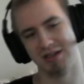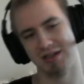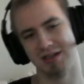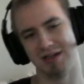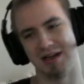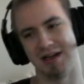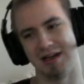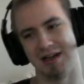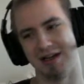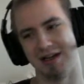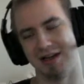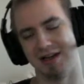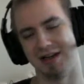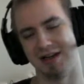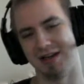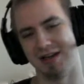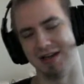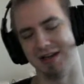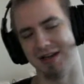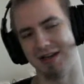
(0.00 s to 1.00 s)
And
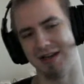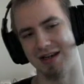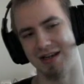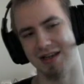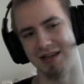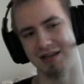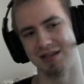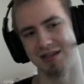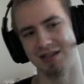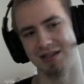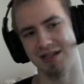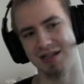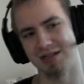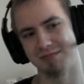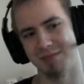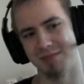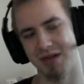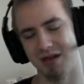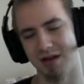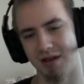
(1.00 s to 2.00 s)
yeah, there's been